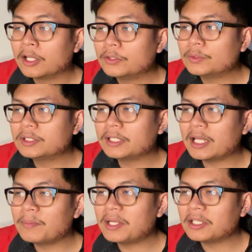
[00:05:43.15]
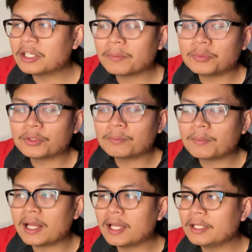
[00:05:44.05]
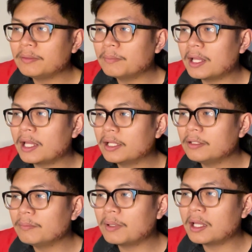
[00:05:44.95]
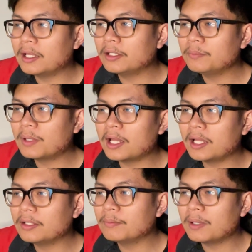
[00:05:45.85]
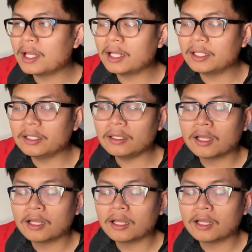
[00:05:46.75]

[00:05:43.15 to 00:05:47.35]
You can't make up your mind, mind, mind, mind, mind.